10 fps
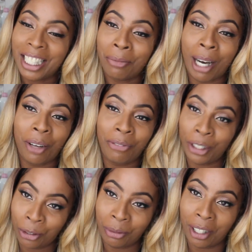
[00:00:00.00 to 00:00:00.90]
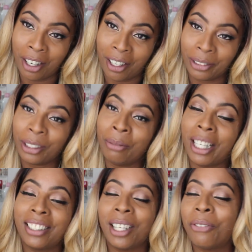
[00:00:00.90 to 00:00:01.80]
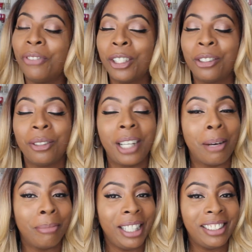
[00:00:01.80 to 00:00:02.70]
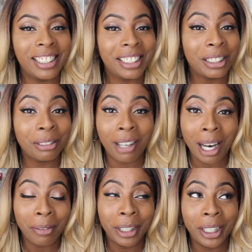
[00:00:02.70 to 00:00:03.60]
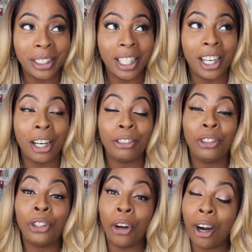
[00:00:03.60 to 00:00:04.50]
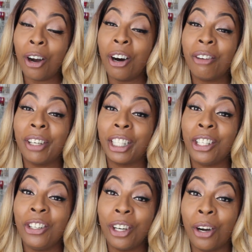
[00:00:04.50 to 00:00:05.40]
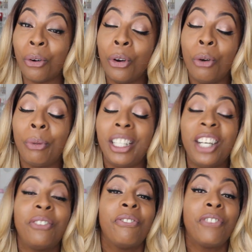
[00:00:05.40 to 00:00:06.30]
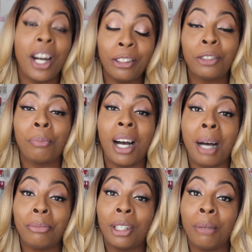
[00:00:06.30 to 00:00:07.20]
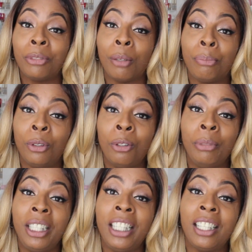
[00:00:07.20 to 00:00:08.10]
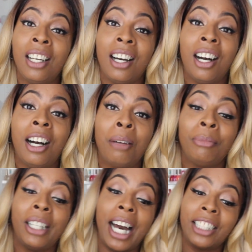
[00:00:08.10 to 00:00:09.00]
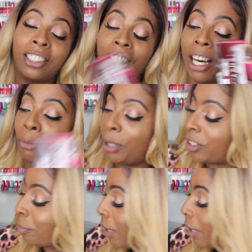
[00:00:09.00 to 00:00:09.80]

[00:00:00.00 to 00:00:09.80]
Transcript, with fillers: My official dolls, and when I say official, that means it's subscribed GlamDollz. Y'all already know when they first popped up the blooming um, lash line, which